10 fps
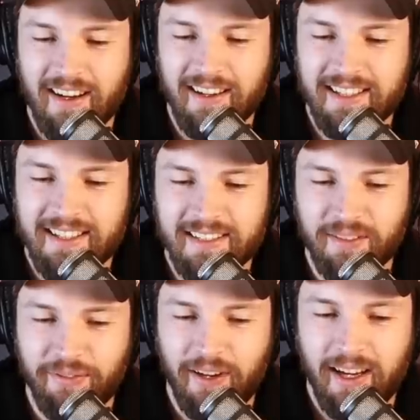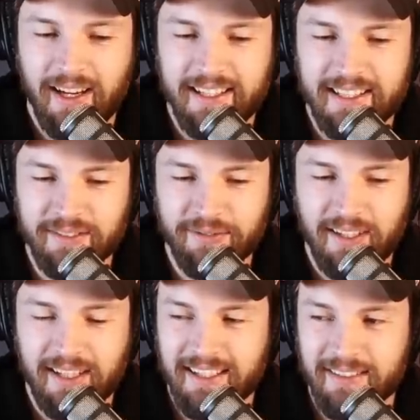Nah, he's fine. He's
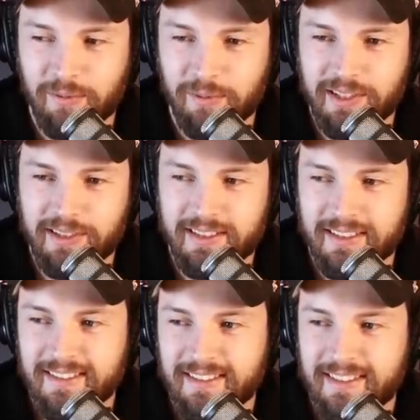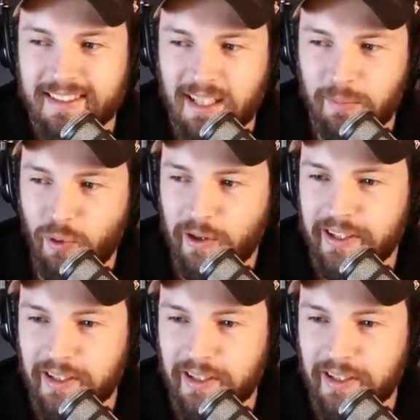fine. We just keep